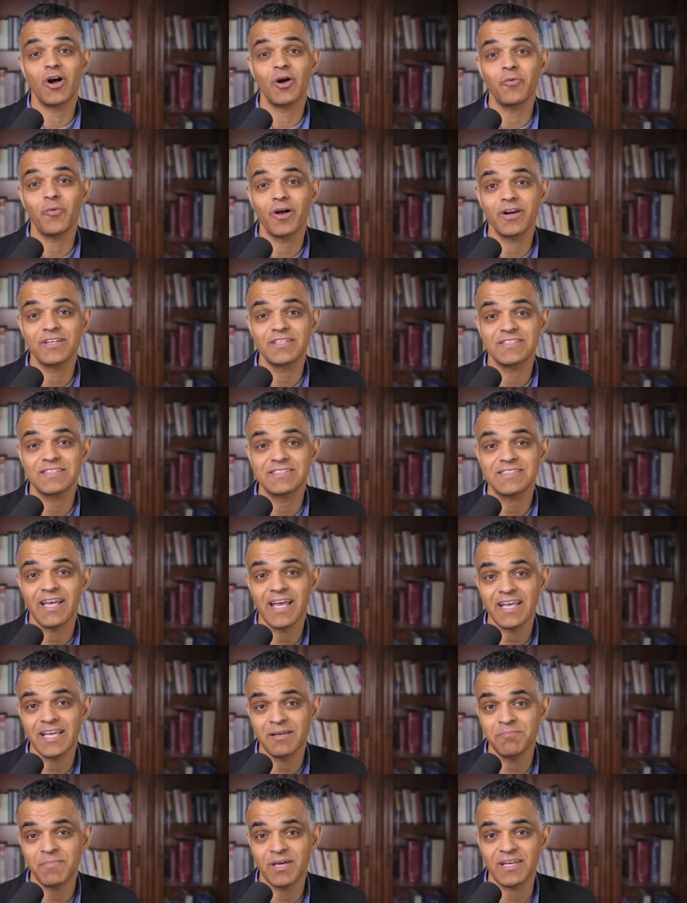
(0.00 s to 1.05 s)
I wanted to
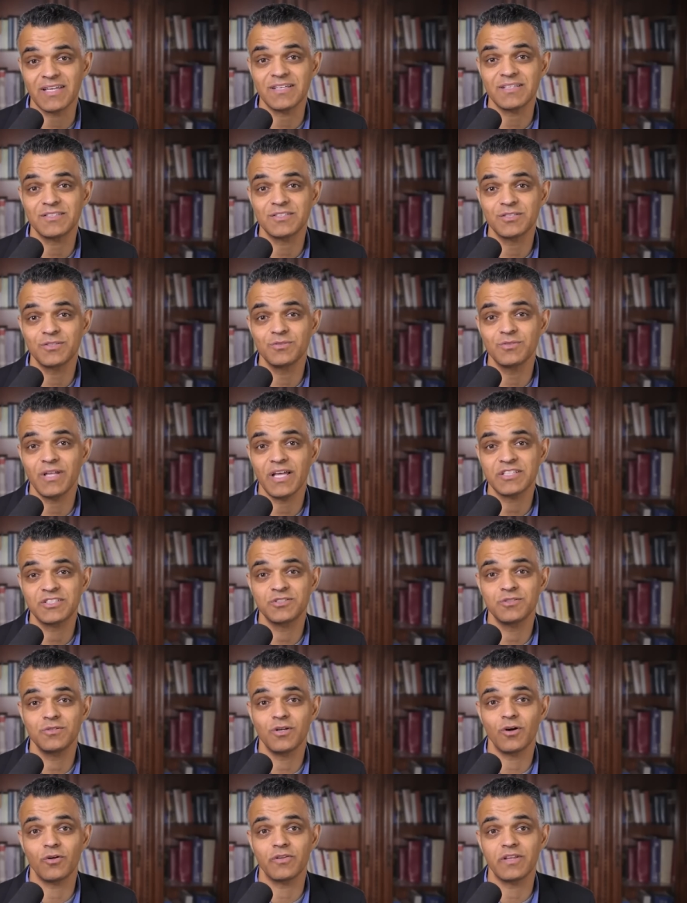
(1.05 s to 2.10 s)
take a minute to let
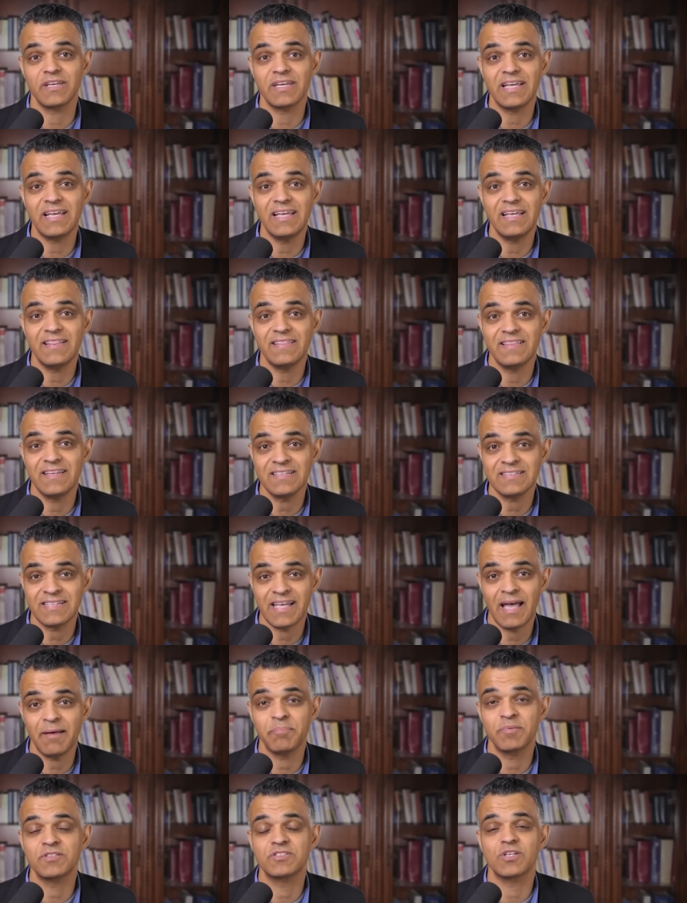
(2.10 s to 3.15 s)
you know that this
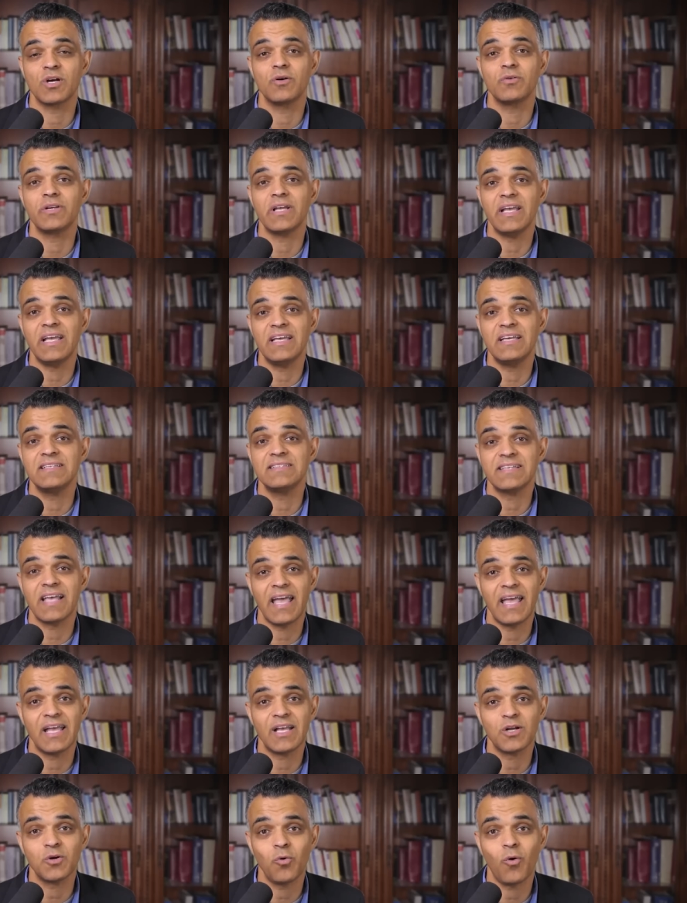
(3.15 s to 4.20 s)
episode is
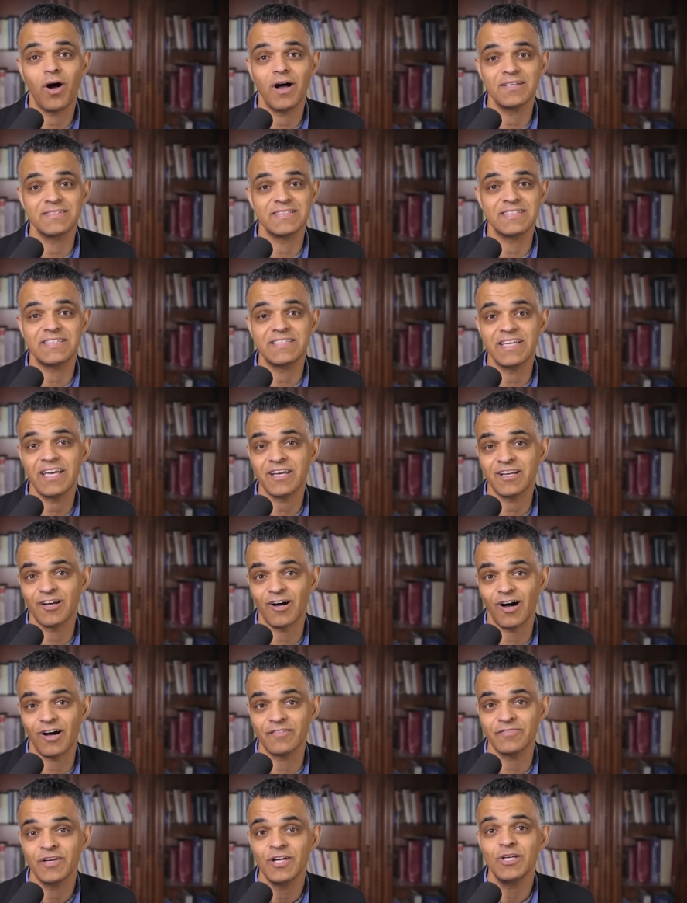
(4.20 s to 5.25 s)
a
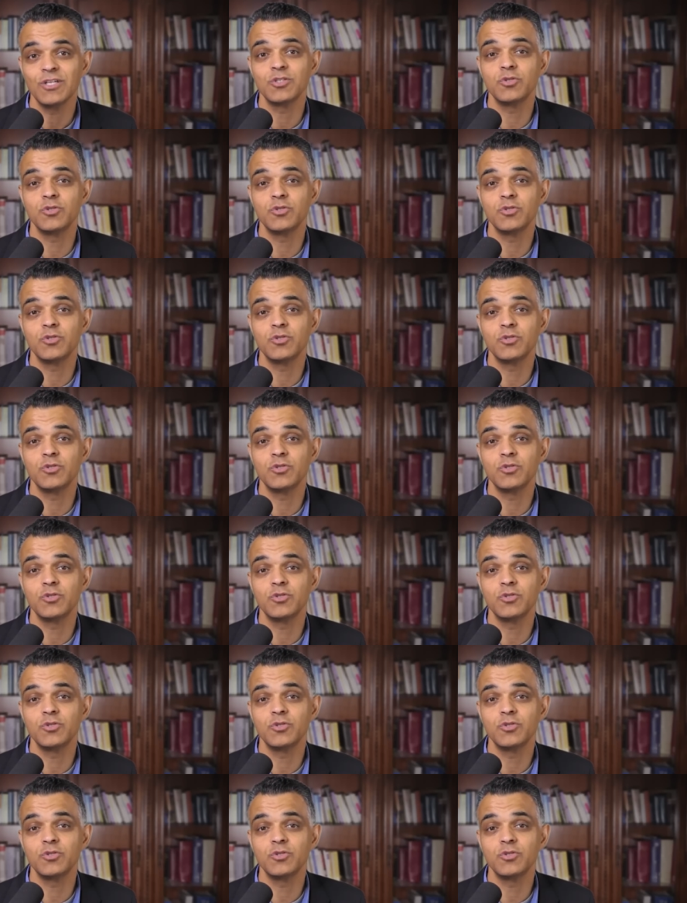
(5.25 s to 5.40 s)
quasi-kickoff